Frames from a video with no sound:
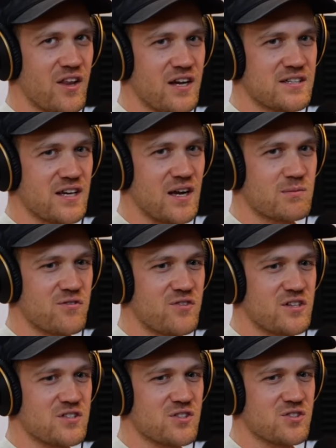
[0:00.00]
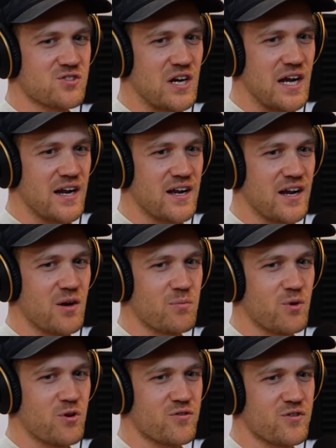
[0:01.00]
a lot of times I finish the track, I
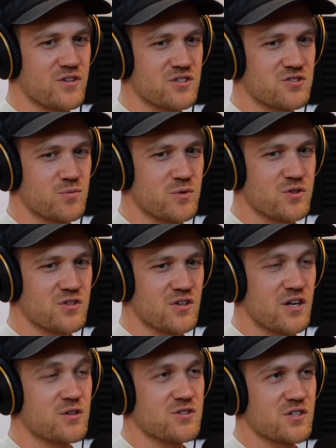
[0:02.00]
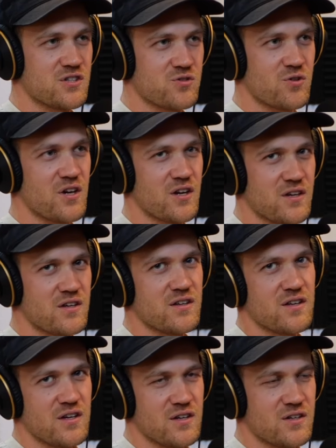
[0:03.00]
upload it for distribution. I use DistroKid.
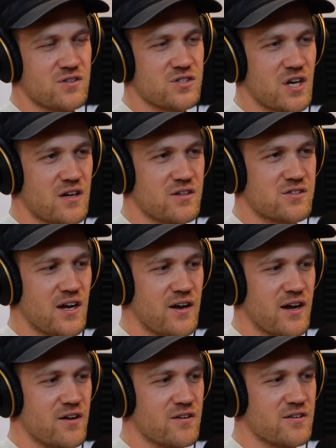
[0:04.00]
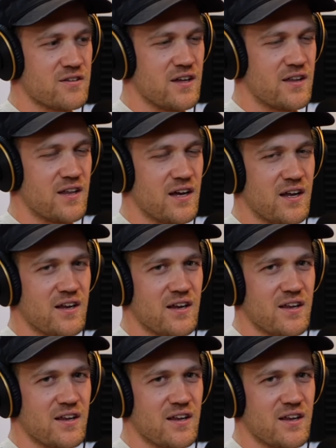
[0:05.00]
Shout out. And then